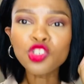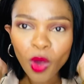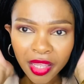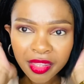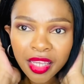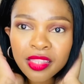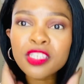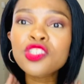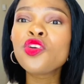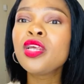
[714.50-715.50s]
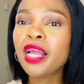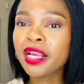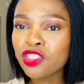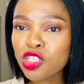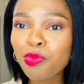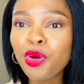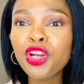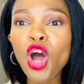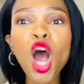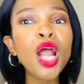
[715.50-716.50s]
I think this unit I can just put
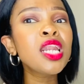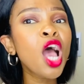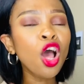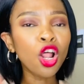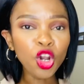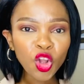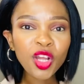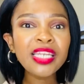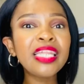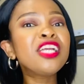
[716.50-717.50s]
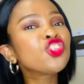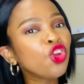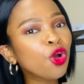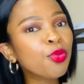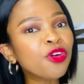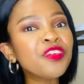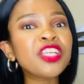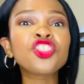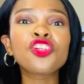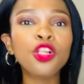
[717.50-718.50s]
it on, look neat, look
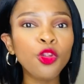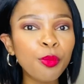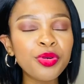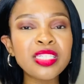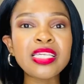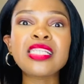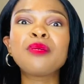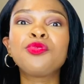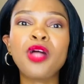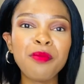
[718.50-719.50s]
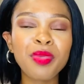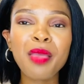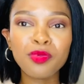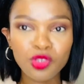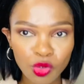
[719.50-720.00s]
professional, look presentable, and be able to